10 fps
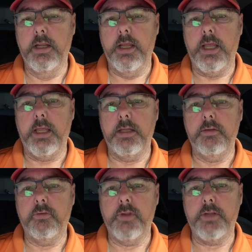And
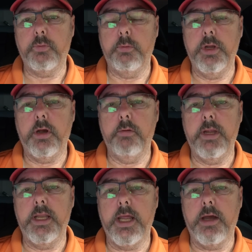so that's where we are
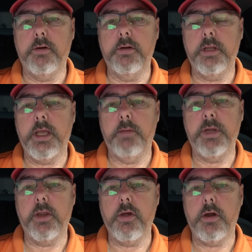right now.
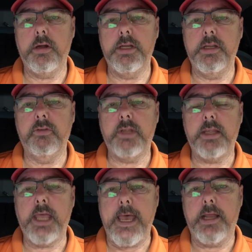My car is
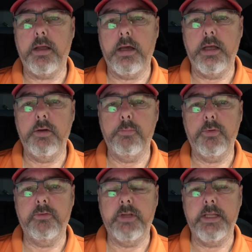at 100%.
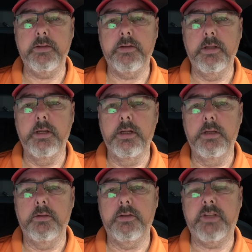
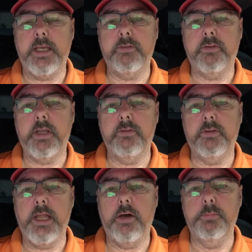The test has
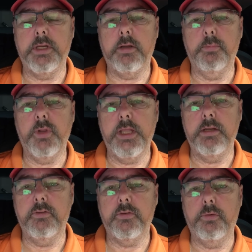now been
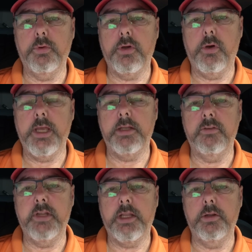completed, so we'll go ahead
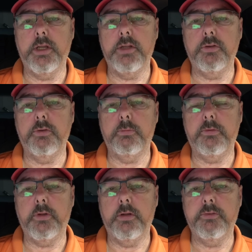and take a look at those
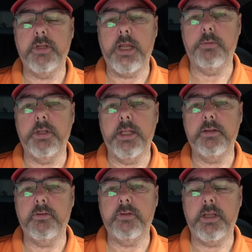results. And I like
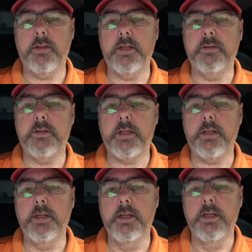to say that
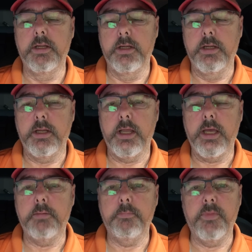
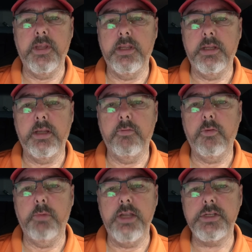the
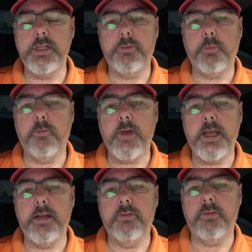information that's
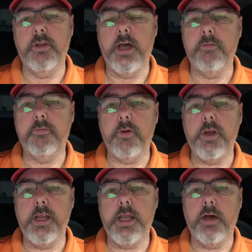provided is not
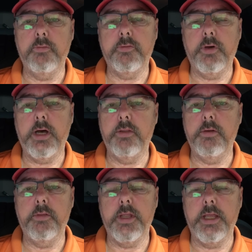very helpful,
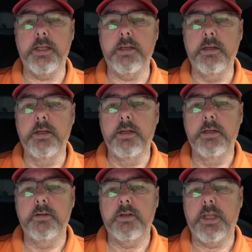other than
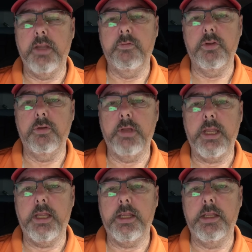to give you
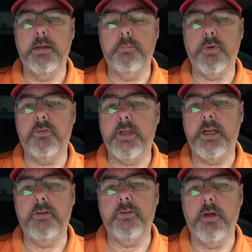a
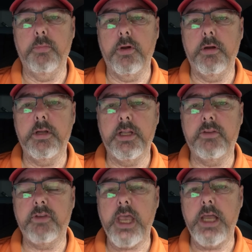percentage number.
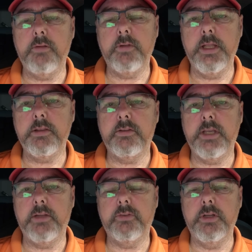It's kind of like the
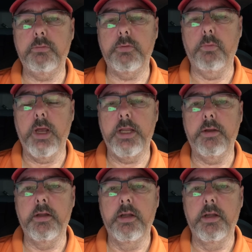test that you would run